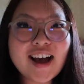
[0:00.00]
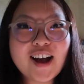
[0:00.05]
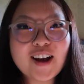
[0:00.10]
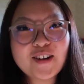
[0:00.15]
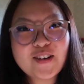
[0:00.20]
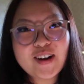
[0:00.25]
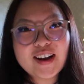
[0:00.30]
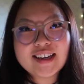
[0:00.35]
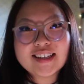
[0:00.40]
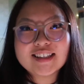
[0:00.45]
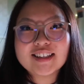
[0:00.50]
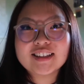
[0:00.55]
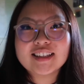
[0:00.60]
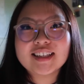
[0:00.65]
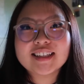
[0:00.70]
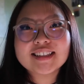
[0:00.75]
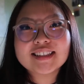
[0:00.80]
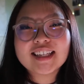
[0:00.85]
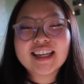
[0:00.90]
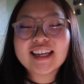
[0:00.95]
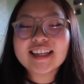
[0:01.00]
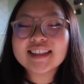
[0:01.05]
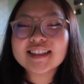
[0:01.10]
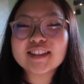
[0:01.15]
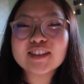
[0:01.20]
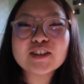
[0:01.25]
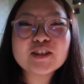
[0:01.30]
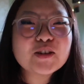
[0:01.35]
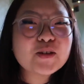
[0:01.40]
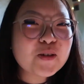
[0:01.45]
Alright, so let's
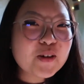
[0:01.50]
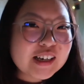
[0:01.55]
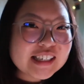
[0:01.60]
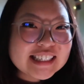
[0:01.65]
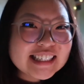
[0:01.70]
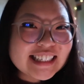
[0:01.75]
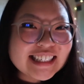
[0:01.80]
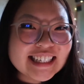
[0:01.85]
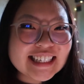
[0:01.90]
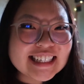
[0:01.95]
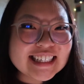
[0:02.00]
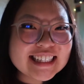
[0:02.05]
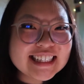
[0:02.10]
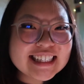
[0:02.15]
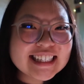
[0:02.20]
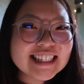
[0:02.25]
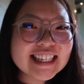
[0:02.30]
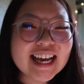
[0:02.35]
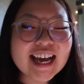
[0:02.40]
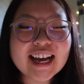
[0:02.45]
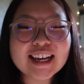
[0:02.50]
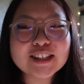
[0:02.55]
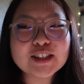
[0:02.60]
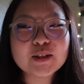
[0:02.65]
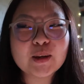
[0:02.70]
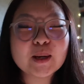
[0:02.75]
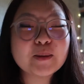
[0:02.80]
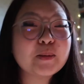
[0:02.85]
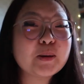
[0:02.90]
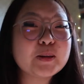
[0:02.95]
answer questions.
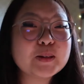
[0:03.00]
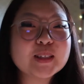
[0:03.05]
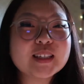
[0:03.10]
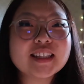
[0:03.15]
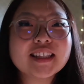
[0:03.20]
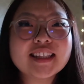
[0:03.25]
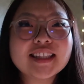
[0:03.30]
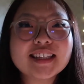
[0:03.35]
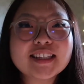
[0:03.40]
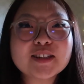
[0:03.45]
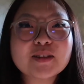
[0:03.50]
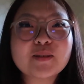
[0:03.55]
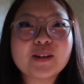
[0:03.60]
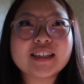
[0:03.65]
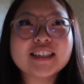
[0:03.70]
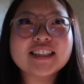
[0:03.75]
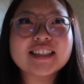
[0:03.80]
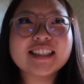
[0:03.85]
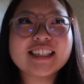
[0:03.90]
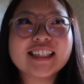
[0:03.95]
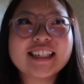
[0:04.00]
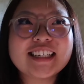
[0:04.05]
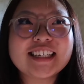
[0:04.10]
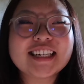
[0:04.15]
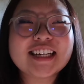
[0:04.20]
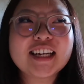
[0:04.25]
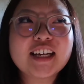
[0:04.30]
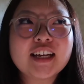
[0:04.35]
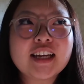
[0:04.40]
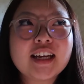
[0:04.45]
So I posted this question,
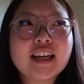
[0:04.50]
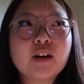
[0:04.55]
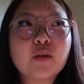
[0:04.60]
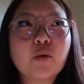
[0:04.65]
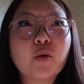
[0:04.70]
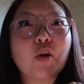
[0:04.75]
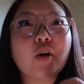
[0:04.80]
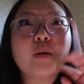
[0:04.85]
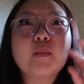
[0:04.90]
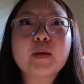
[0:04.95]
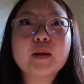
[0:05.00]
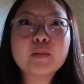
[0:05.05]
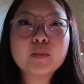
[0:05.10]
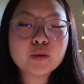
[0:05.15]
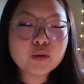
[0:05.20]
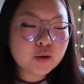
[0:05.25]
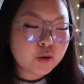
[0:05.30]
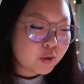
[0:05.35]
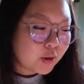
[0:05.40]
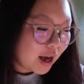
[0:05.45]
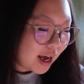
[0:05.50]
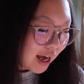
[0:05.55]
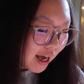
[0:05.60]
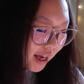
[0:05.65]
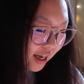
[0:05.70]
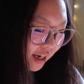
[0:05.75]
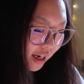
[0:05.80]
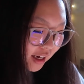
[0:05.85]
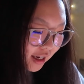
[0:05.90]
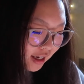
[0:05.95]
well, people who
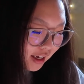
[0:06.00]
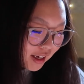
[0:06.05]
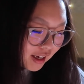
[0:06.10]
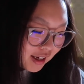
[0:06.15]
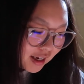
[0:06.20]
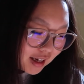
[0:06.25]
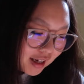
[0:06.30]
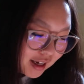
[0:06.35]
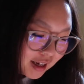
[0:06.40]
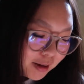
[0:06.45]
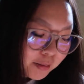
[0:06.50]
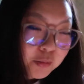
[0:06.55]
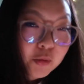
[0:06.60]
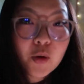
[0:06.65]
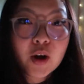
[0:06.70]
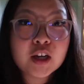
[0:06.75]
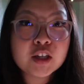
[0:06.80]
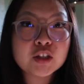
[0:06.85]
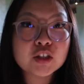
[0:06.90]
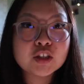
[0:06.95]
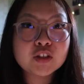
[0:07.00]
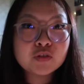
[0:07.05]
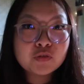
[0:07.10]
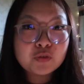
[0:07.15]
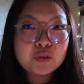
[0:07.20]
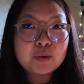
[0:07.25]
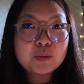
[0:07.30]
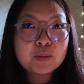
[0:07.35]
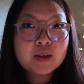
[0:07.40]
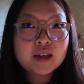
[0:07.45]
had questions
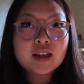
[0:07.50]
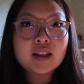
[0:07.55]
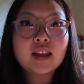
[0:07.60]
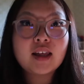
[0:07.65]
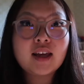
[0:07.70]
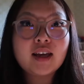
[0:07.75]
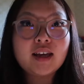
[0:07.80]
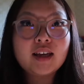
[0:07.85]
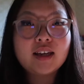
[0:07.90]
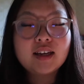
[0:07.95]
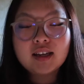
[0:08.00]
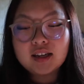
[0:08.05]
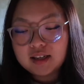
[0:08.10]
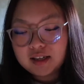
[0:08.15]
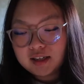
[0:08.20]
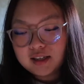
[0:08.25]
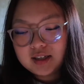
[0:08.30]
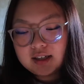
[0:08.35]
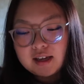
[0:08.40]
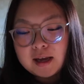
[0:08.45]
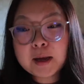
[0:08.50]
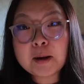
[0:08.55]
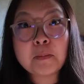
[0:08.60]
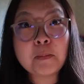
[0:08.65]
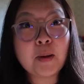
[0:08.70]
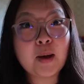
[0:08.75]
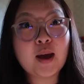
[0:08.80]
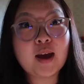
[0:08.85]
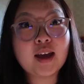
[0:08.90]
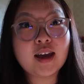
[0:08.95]
for me like in
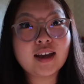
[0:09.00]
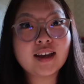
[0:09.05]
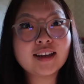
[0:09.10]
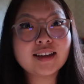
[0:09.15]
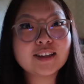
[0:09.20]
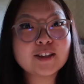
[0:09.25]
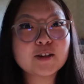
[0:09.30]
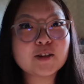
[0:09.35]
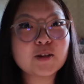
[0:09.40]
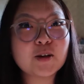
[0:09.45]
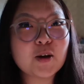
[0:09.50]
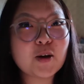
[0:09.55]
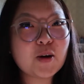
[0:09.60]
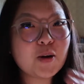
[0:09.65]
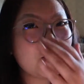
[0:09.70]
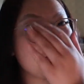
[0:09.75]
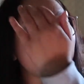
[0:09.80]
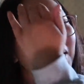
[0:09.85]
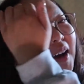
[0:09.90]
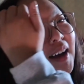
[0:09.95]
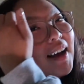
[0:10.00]
May. So